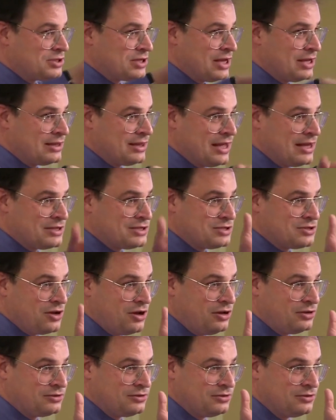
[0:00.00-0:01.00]
is that that
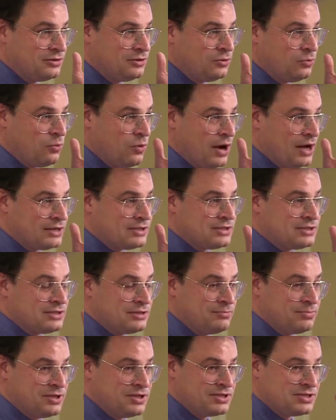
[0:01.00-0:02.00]
salt wants
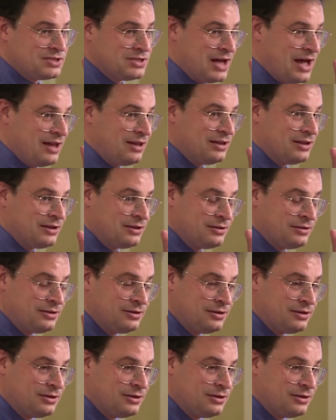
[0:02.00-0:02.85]
to be solid.